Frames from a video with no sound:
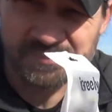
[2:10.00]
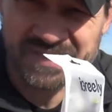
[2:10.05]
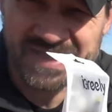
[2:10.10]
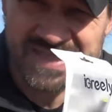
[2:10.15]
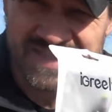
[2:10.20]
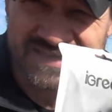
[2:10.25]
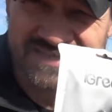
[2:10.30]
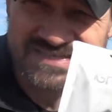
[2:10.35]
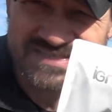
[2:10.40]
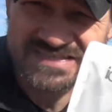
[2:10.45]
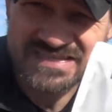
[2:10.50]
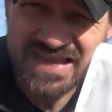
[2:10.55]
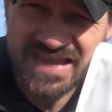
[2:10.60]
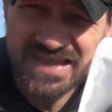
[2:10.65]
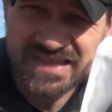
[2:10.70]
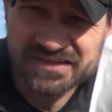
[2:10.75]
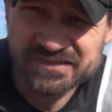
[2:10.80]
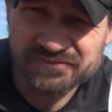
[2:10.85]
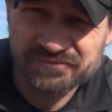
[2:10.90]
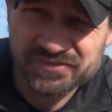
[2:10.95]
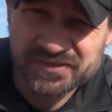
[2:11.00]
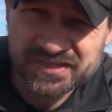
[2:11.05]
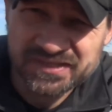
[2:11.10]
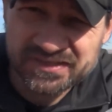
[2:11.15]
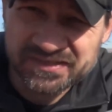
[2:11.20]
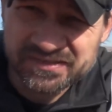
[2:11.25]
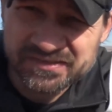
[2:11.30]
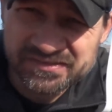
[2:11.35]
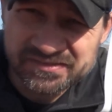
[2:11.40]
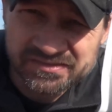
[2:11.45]
pack of 10 of
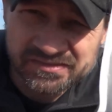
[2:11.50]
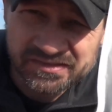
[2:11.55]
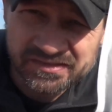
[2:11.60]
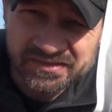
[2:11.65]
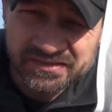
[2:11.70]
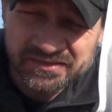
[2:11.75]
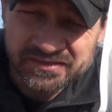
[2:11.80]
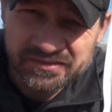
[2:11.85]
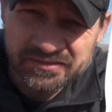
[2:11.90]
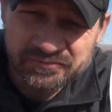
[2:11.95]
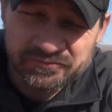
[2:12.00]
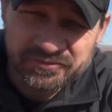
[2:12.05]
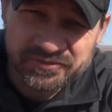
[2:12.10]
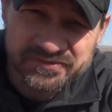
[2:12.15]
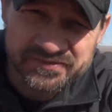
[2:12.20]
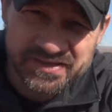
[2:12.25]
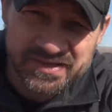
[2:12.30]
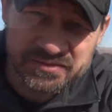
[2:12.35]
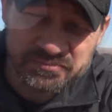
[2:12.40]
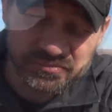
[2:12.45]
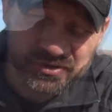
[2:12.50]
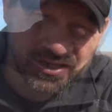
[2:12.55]
these for 10